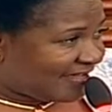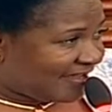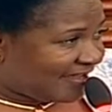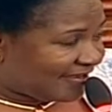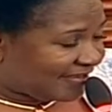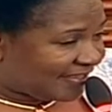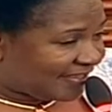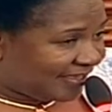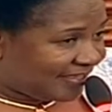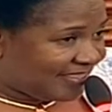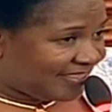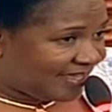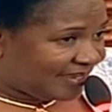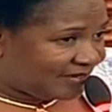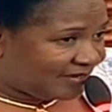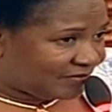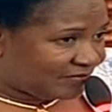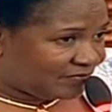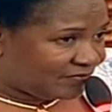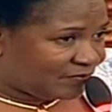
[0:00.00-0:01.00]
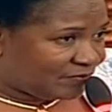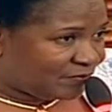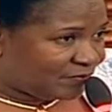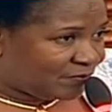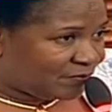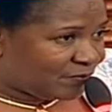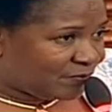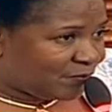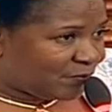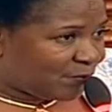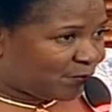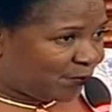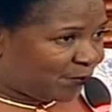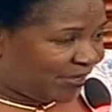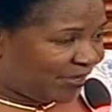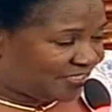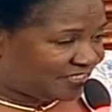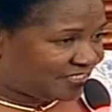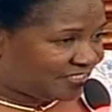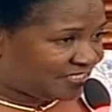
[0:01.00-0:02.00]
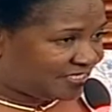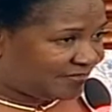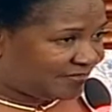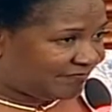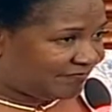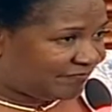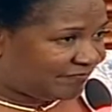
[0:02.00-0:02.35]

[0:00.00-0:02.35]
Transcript: a Kenyan waiting